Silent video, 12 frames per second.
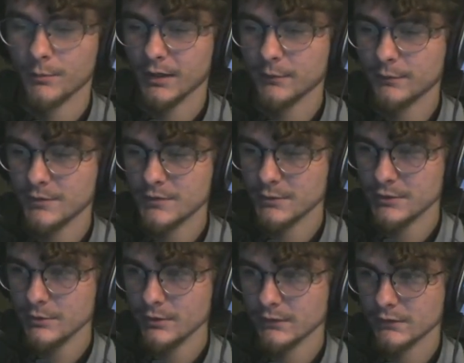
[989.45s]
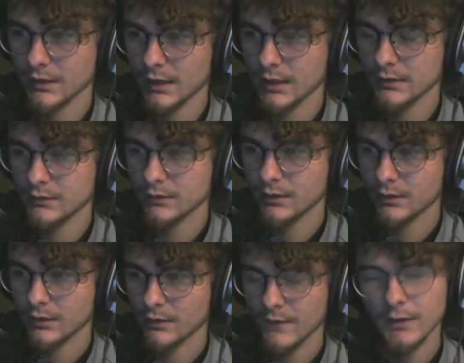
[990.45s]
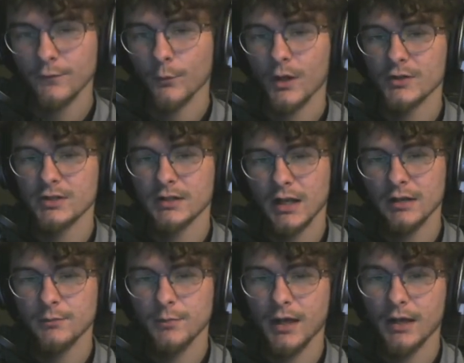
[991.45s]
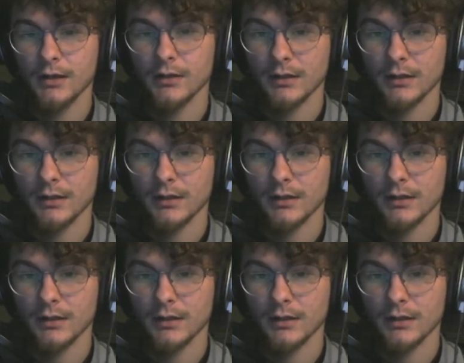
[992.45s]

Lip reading: My name is Benjamin Eunice, and thank you for watching Caedan May.